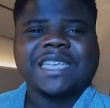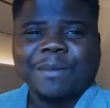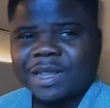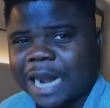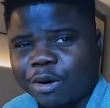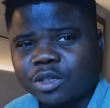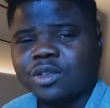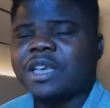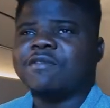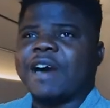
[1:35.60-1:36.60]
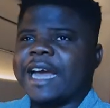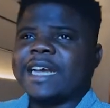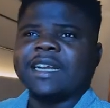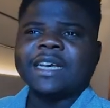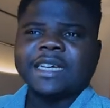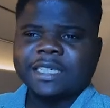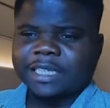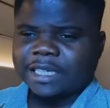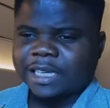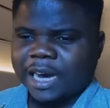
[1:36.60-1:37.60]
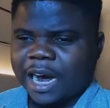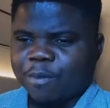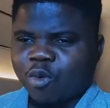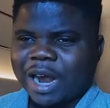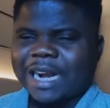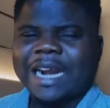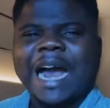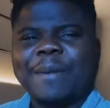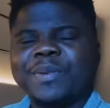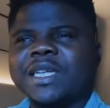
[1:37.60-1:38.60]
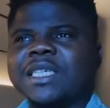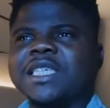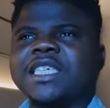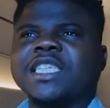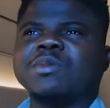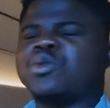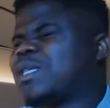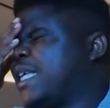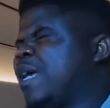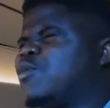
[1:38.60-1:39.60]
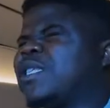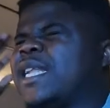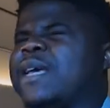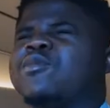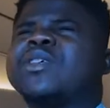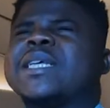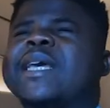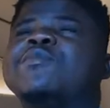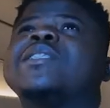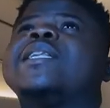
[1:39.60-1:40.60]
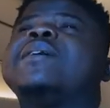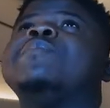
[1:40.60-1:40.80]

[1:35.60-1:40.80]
Summit, I was also invited. The one that happened in Egypt, what's the name, what's the name, what's the name, what's the